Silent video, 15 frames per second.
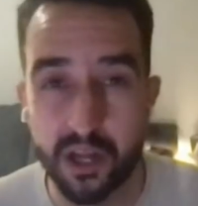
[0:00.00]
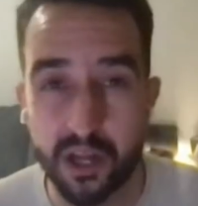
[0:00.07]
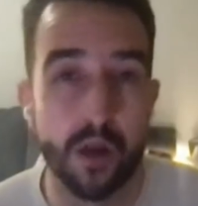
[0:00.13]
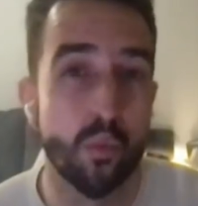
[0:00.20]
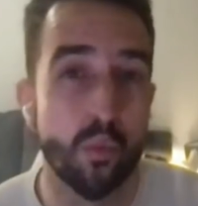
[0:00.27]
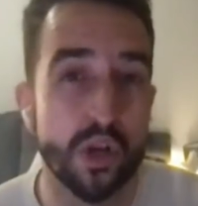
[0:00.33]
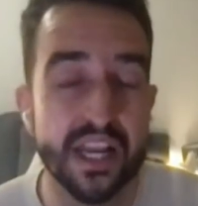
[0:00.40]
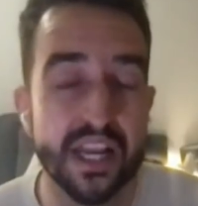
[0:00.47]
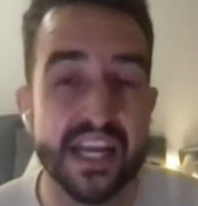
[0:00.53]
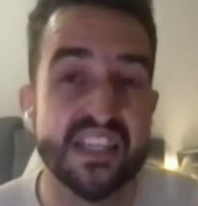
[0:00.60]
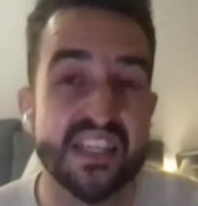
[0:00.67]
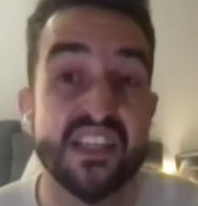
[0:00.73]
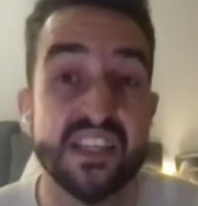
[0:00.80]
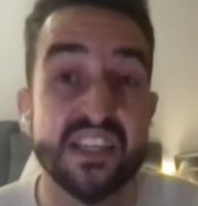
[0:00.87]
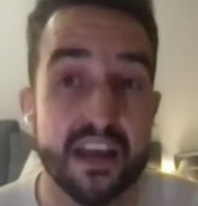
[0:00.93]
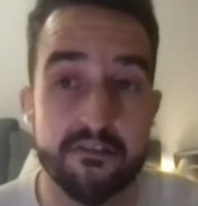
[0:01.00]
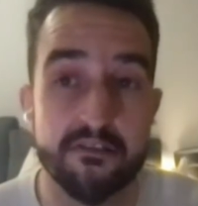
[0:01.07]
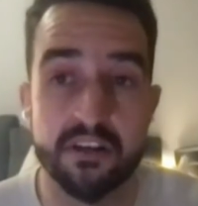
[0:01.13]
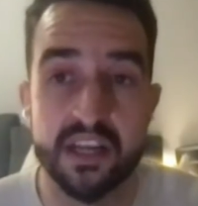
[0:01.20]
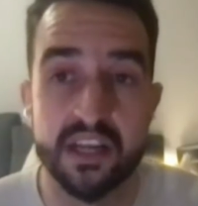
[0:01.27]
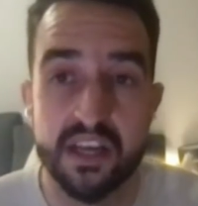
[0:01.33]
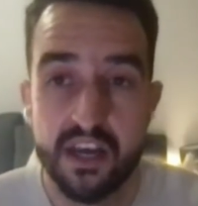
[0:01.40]
9 wouldn't
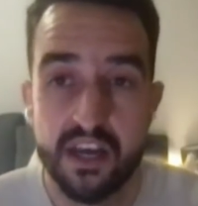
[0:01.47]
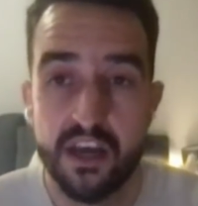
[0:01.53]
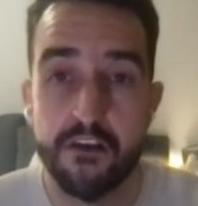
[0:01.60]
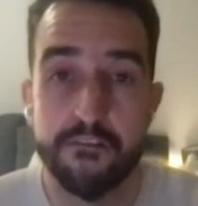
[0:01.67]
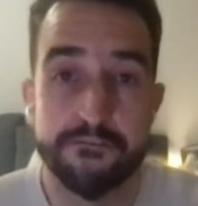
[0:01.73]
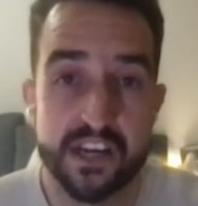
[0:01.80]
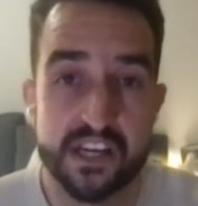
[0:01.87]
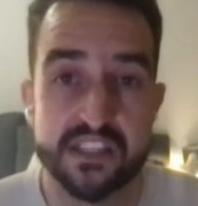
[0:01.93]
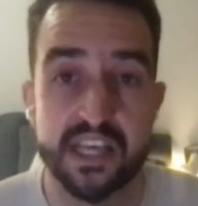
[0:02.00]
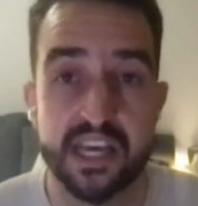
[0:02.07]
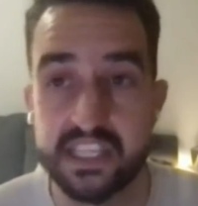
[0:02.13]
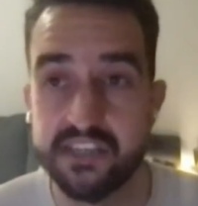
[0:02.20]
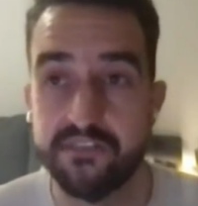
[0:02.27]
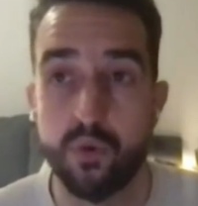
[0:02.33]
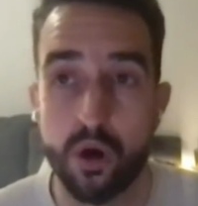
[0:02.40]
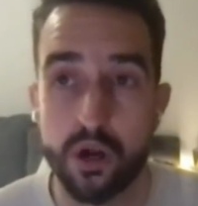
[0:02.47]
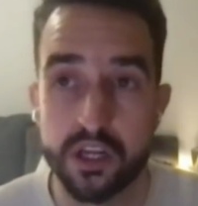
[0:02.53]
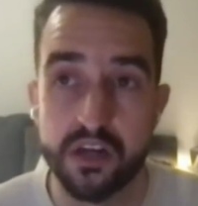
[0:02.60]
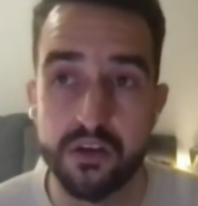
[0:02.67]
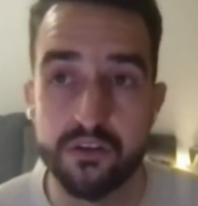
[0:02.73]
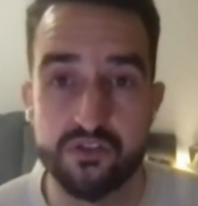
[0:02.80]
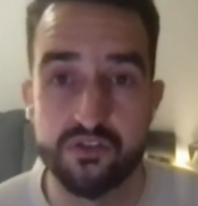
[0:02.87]
necessarily have fixed things if
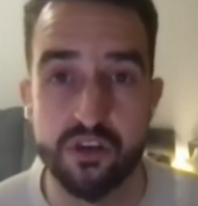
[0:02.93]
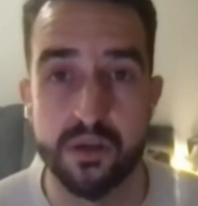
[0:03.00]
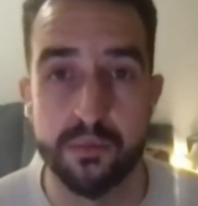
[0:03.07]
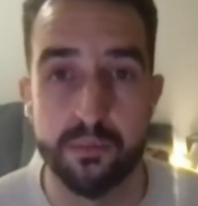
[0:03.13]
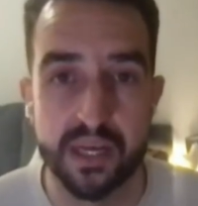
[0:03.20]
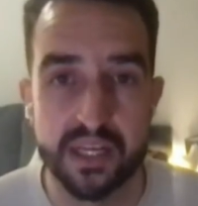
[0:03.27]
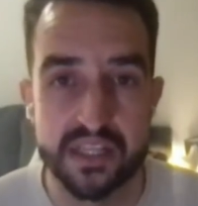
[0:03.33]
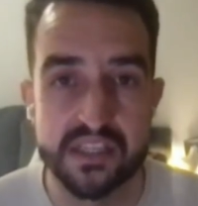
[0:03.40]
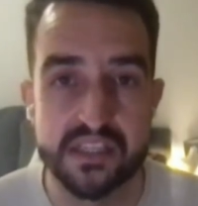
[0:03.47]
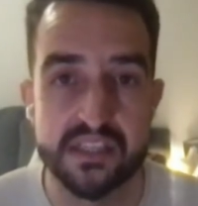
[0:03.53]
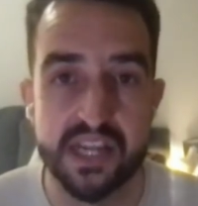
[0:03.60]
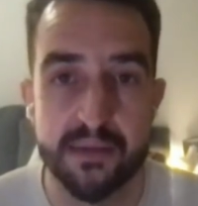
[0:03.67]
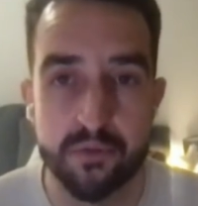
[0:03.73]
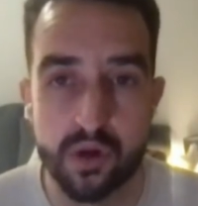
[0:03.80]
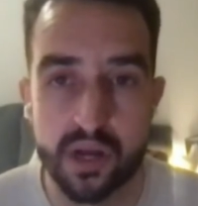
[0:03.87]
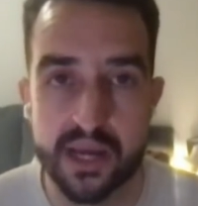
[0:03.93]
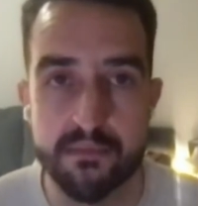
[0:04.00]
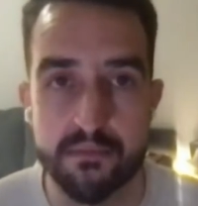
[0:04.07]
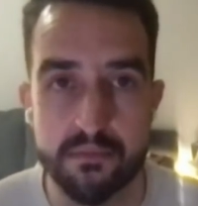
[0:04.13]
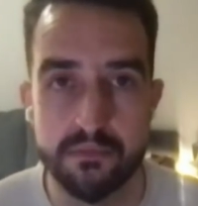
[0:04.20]
Guardiola's trying to play this stable game.